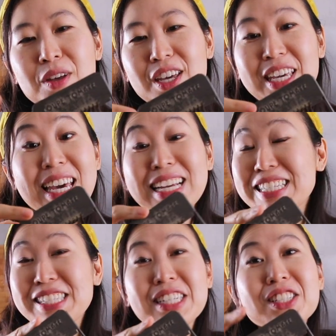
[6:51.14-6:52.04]
yeah,
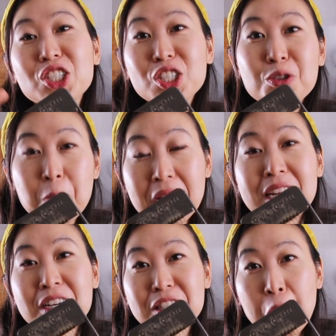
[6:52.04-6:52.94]
it's just the
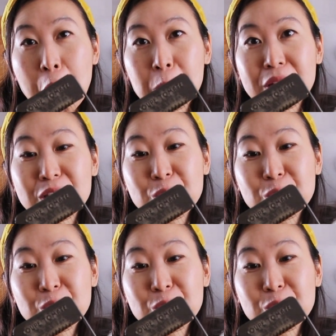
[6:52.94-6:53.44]
writing on top. It's